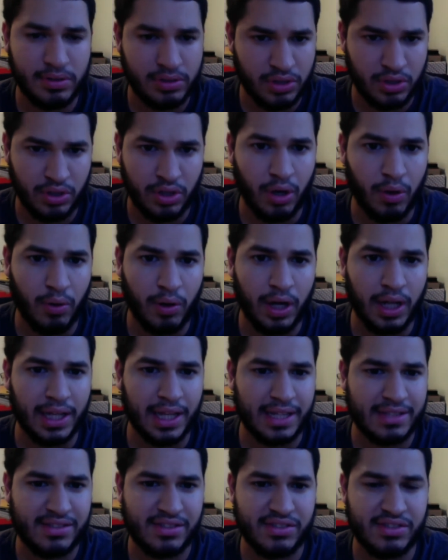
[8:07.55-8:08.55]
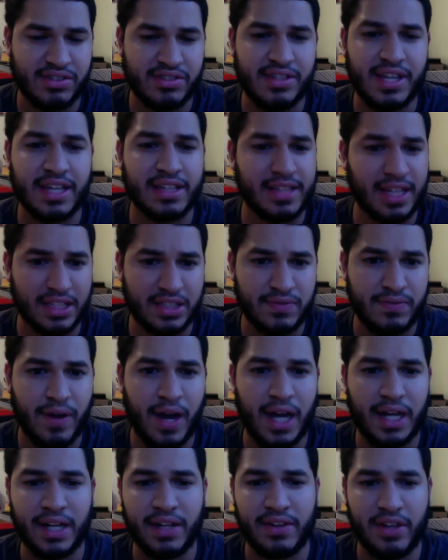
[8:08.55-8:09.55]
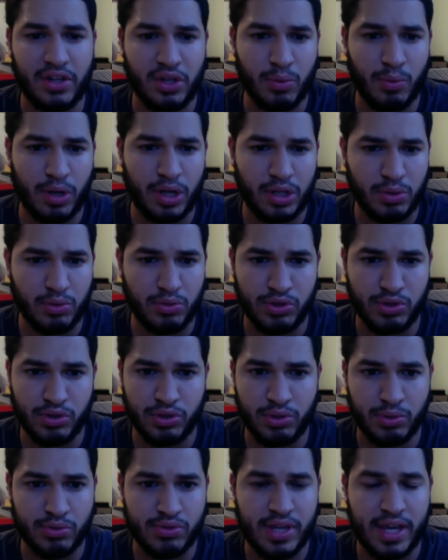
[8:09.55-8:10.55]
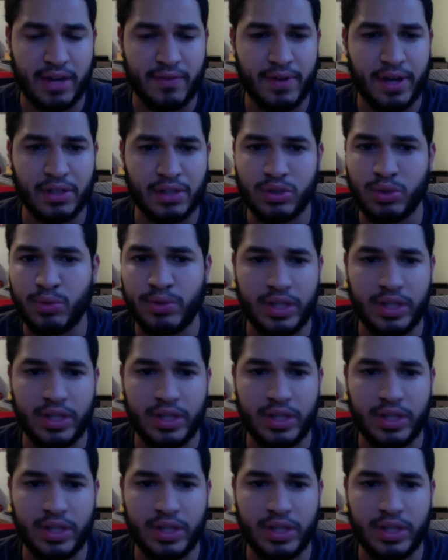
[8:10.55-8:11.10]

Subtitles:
you know, Alexis's deck, that's fine, and then you want to use Yusei in round 2,